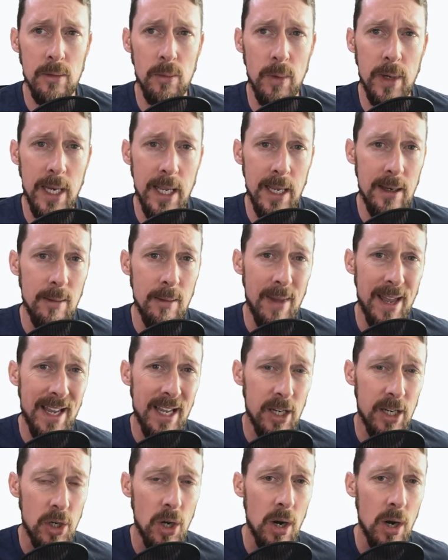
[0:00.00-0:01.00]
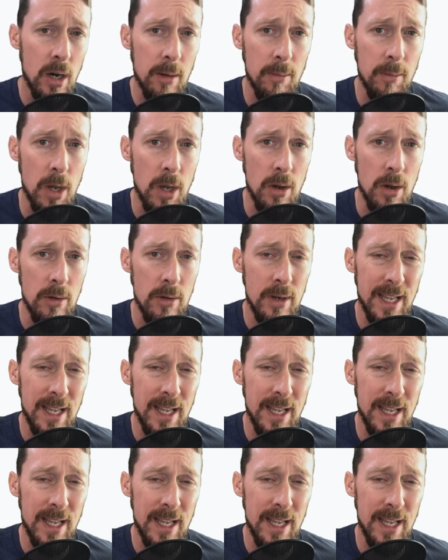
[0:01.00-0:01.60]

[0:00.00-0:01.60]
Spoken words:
We need to make a dark mode,